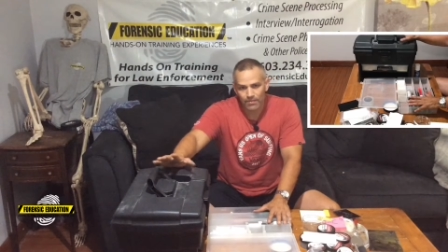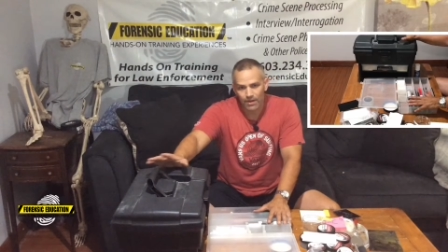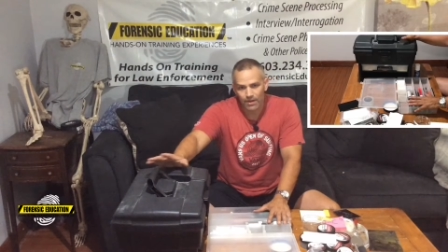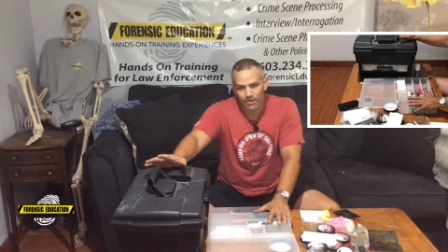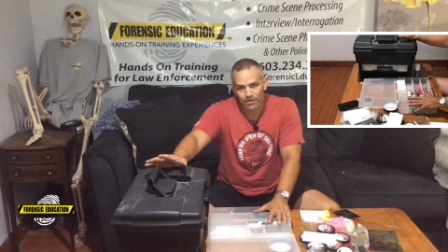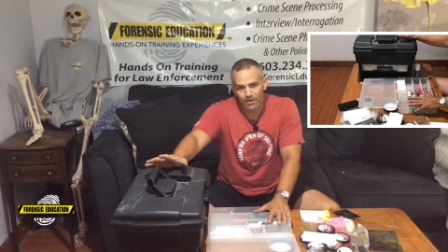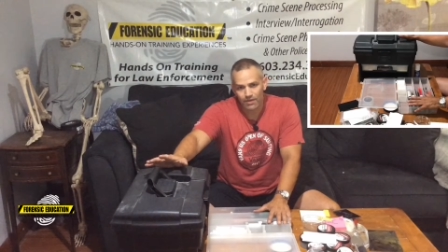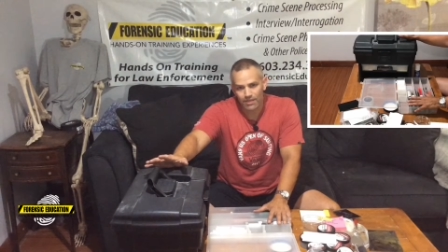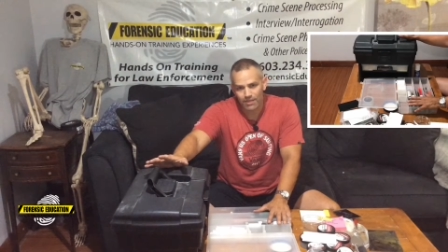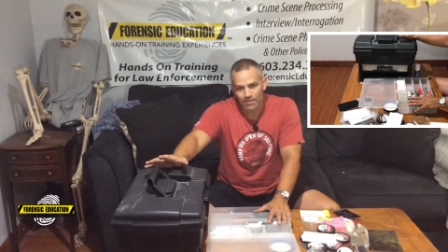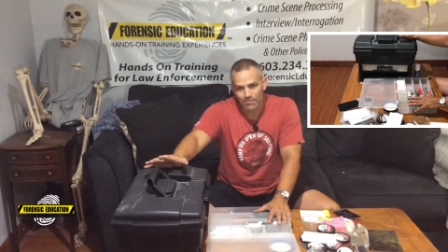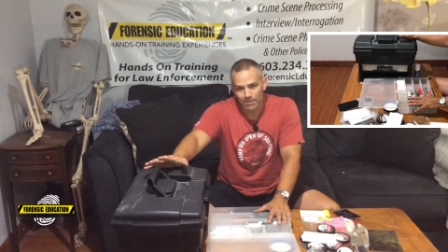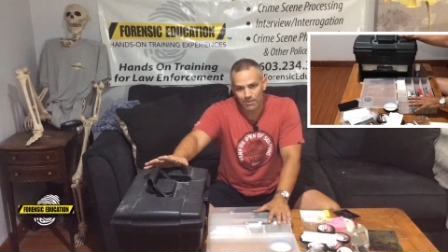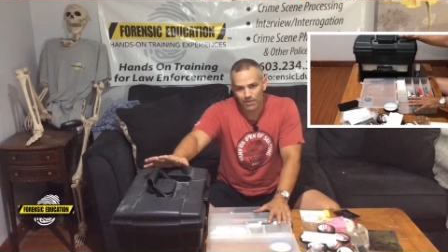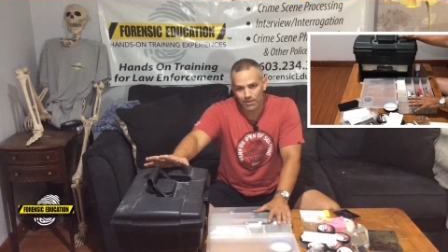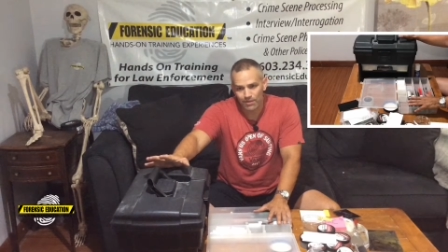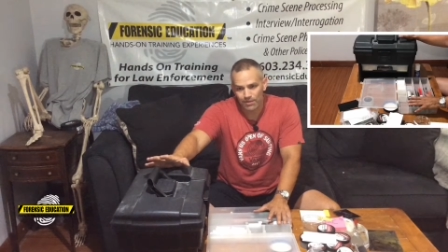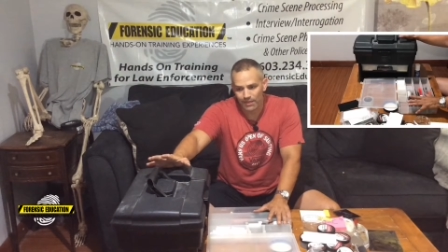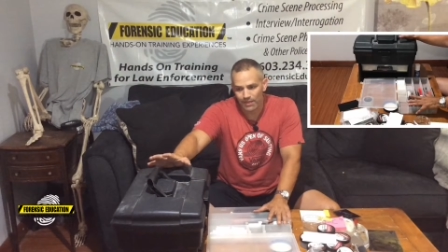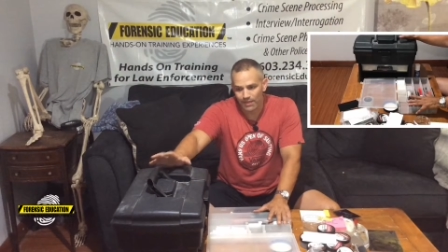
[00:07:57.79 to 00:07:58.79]
They're not going to keep it
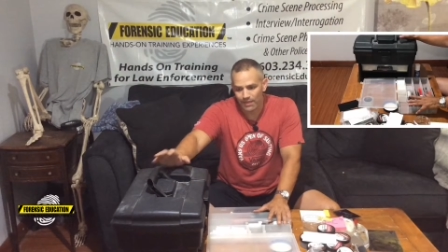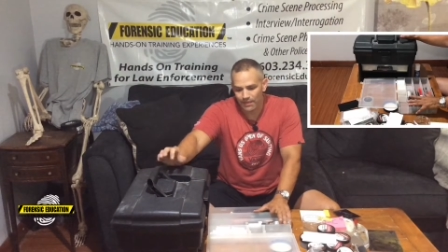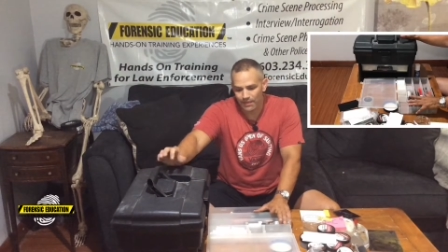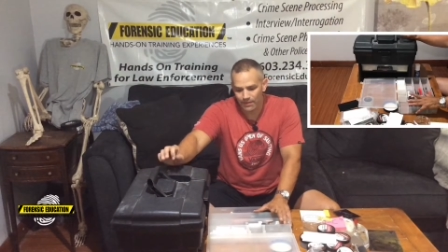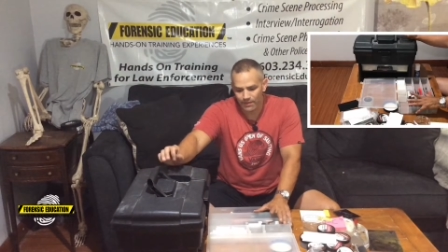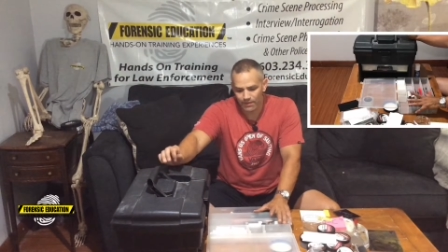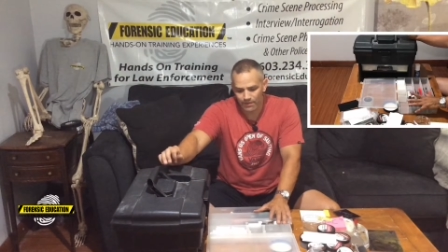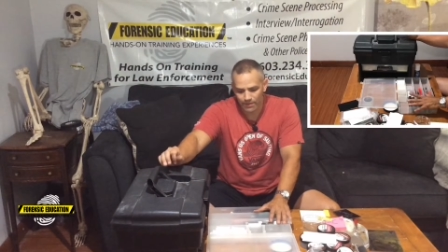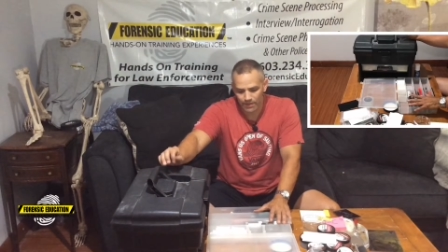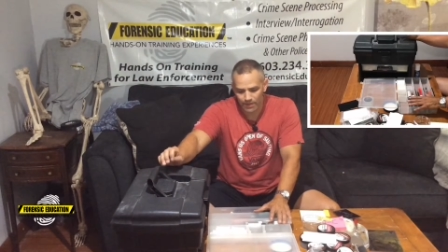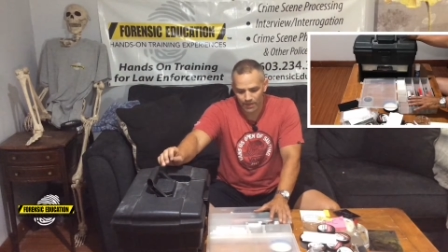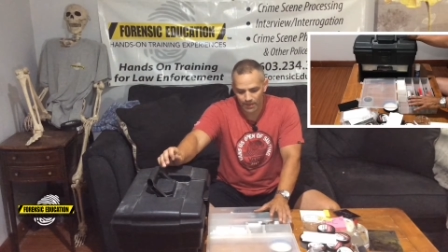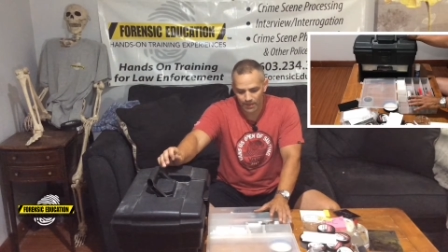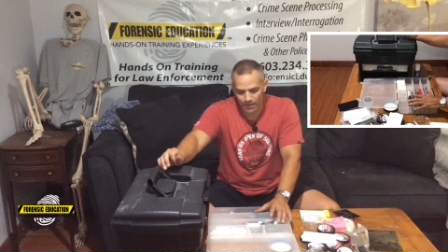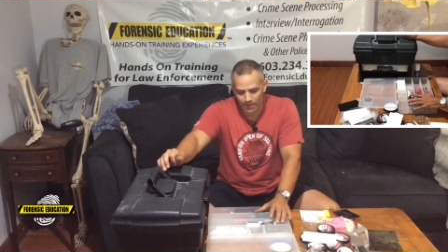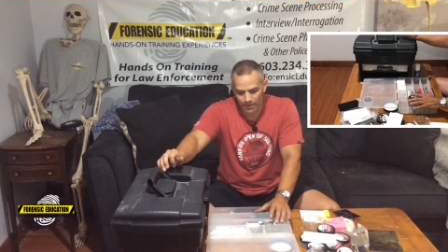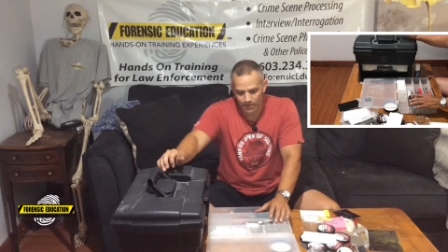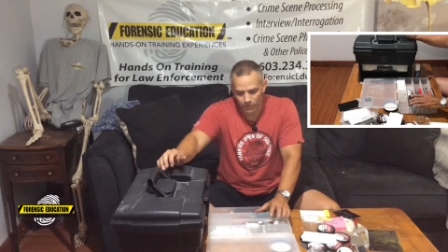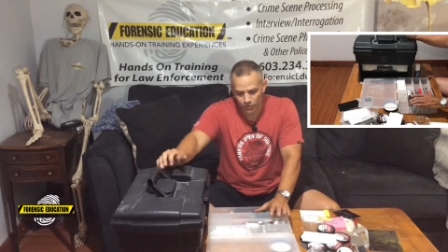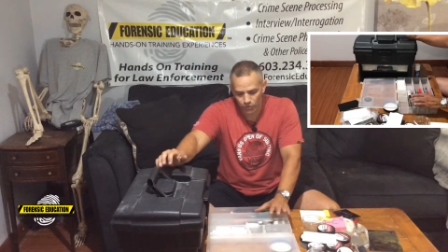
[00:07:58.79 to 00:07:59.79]
clean,
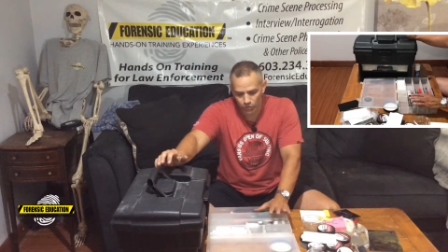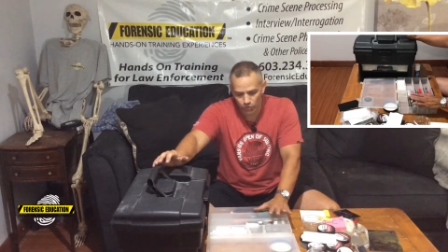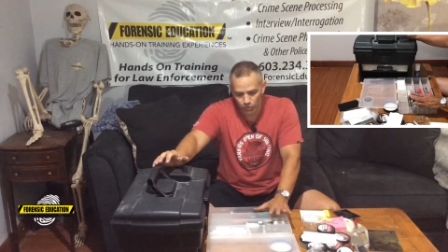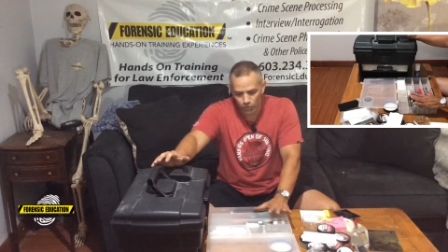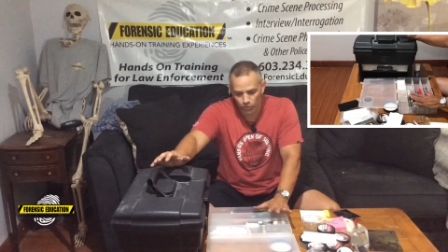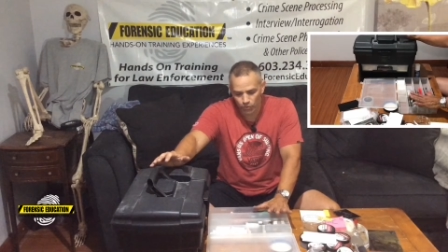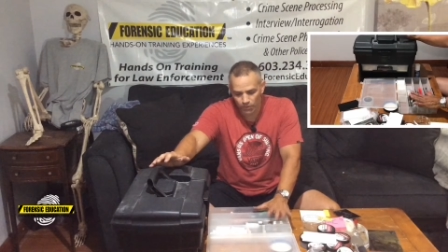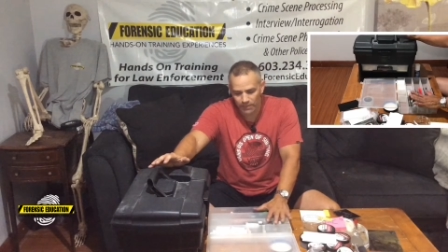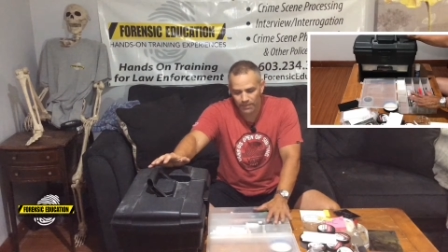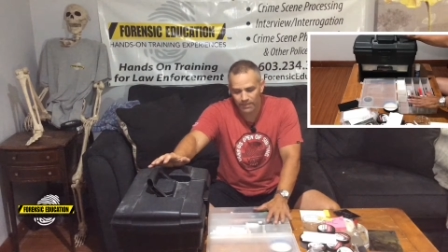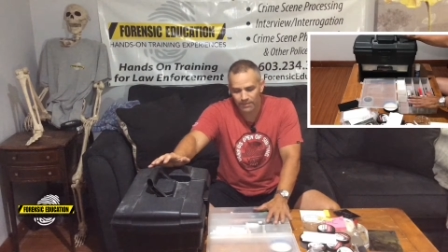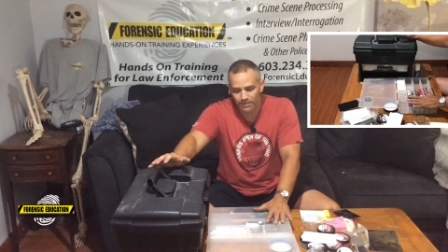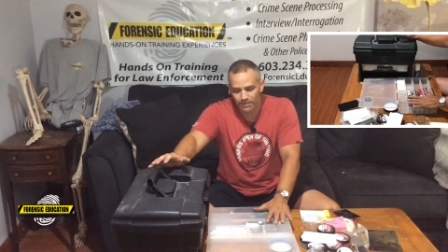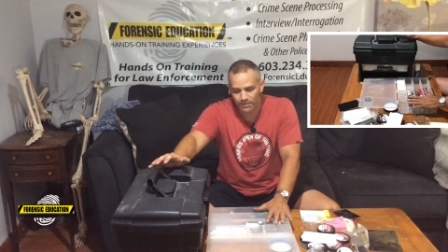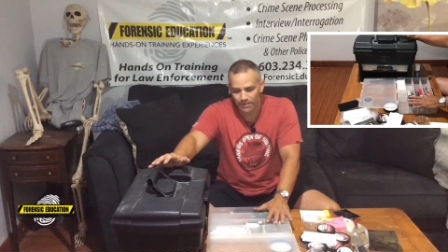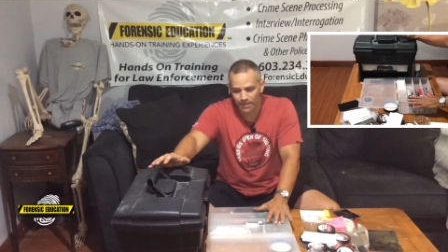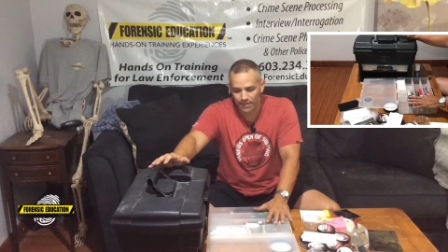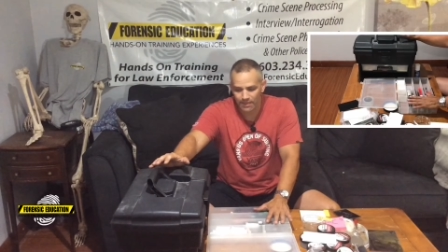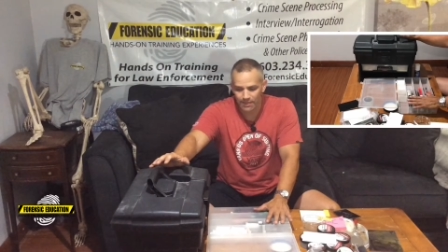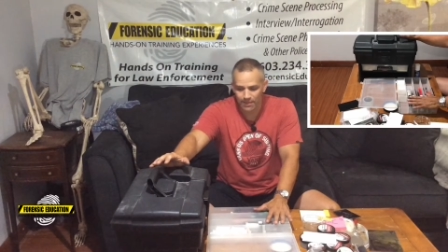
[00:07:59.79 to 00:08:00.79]
and you will need to
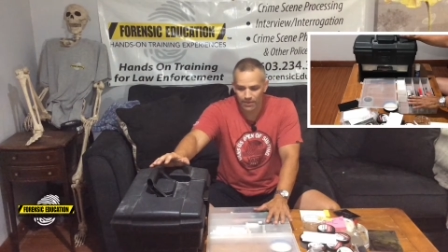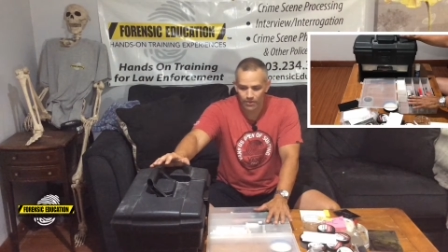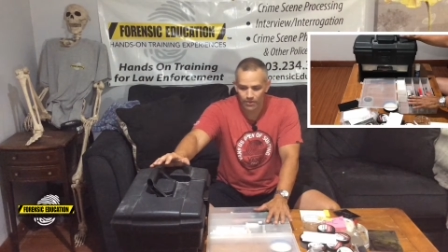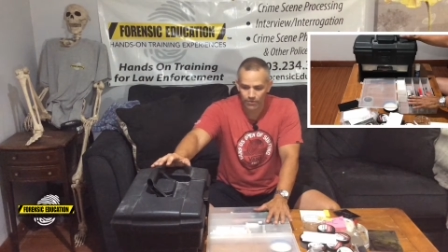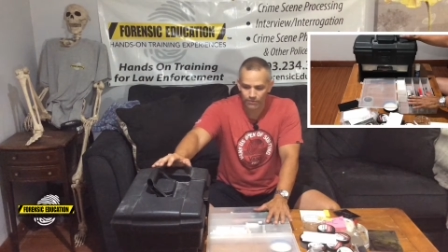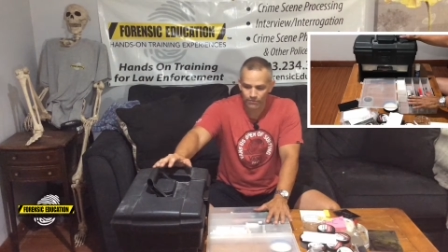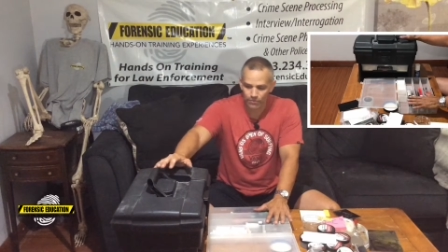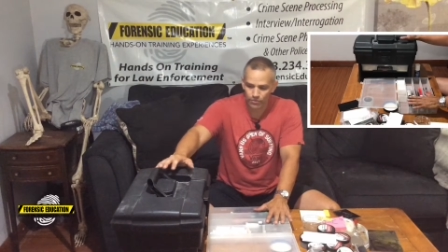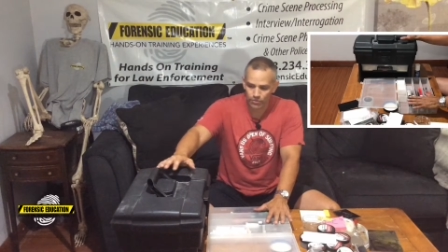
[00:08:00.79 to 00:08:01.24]
take care of